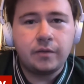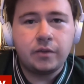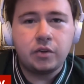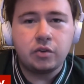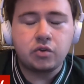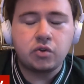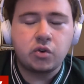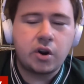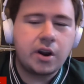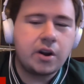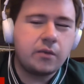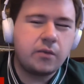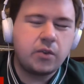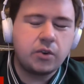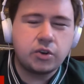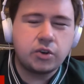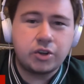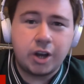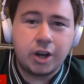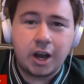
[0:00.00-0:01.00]
You traded for
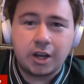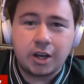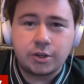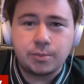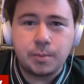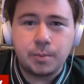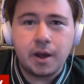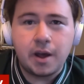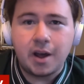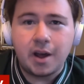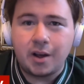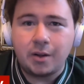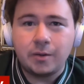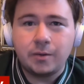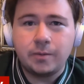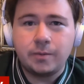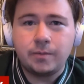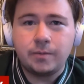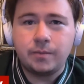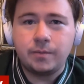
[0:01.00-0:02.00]
Josh Bell,
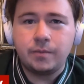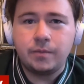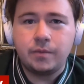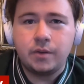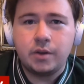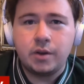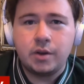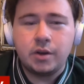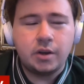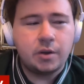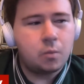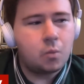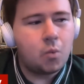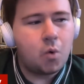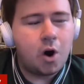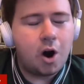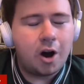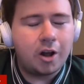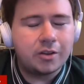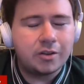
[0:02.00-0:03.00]

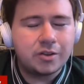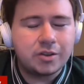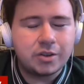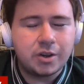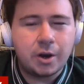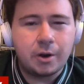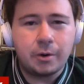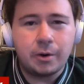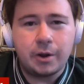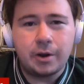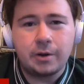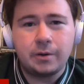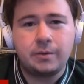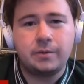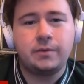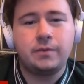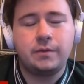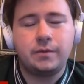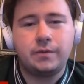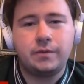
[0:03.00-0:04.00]
Juan Soto,
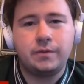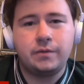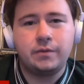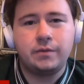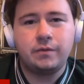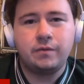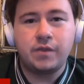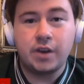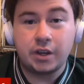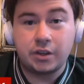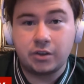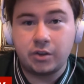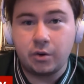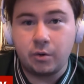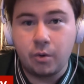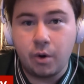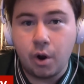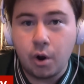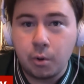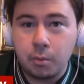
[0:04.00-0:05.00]
Victor
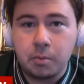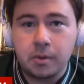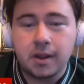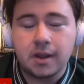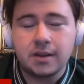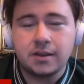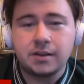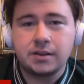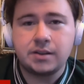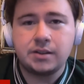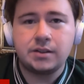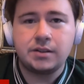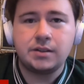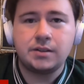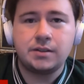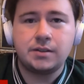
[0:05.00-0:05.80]
Robles.